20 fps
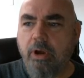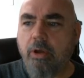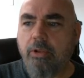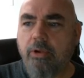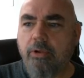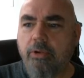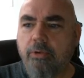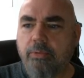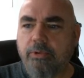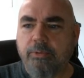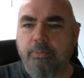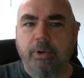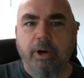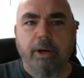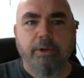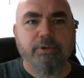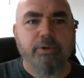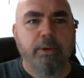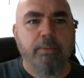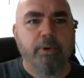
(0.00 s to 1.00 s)
Oh, no, there was a
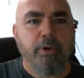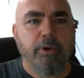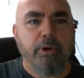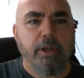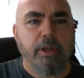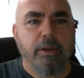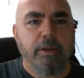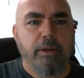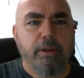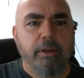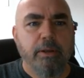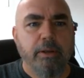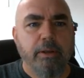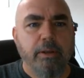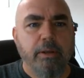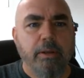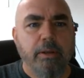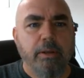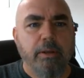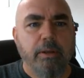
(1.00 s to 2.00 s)
price drop. Okay.
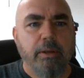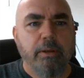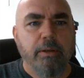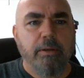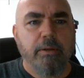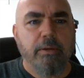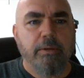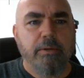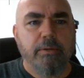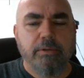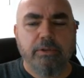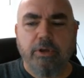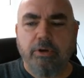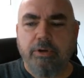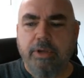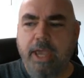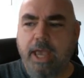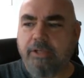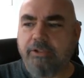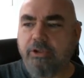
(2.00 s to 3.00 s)
So,
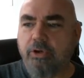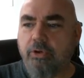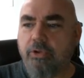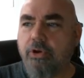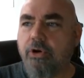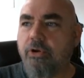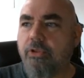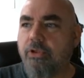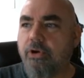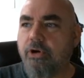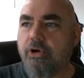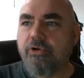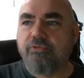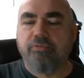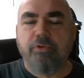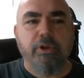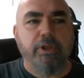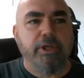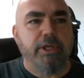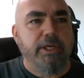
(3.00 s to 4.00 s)
yeah. So theirs
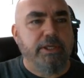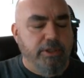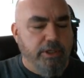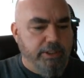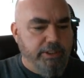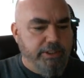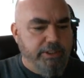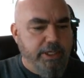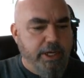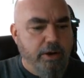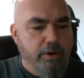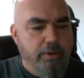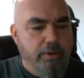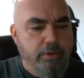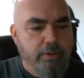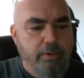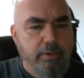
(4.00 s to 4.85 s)
really is on sale.